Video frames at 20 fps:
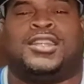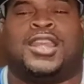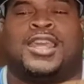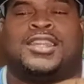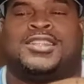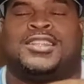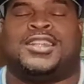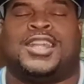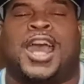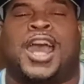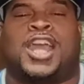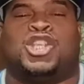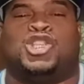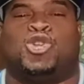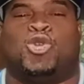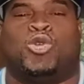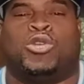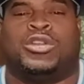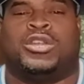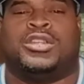That's not
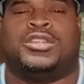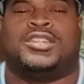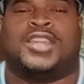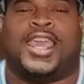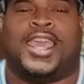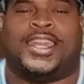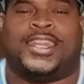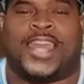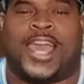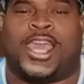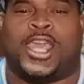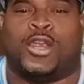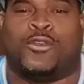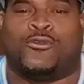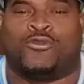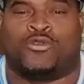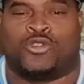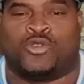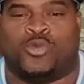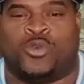Jordans and not Air
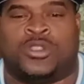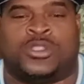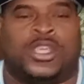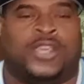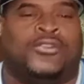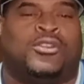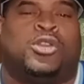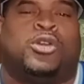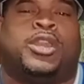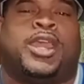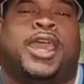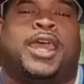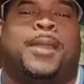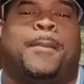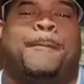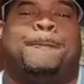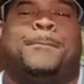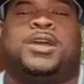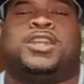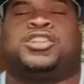Force Ones, even though they had
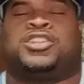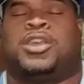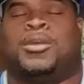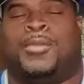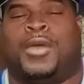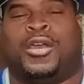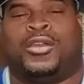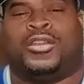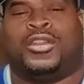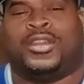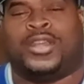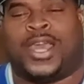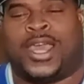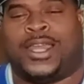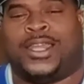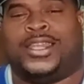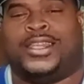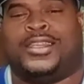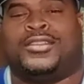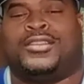a bunch come out in the
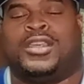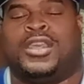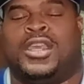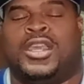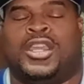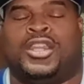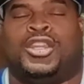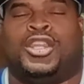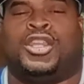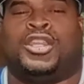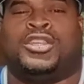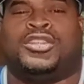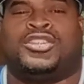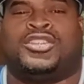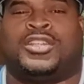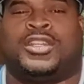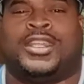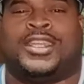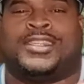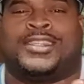90s.
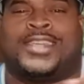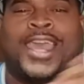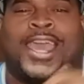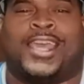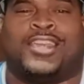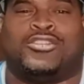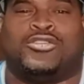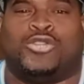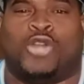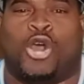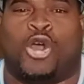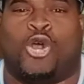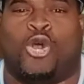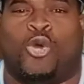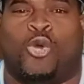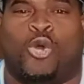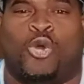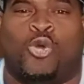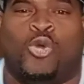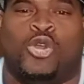This list has
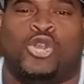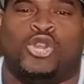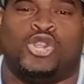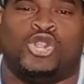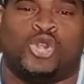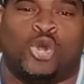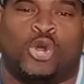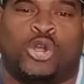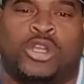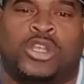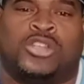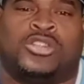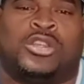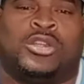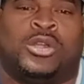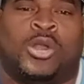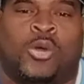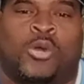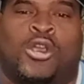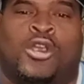no Jordans
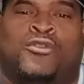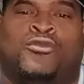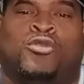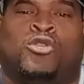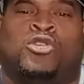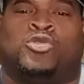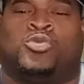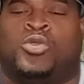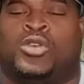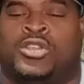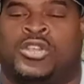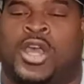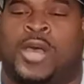and no Air Force Ones.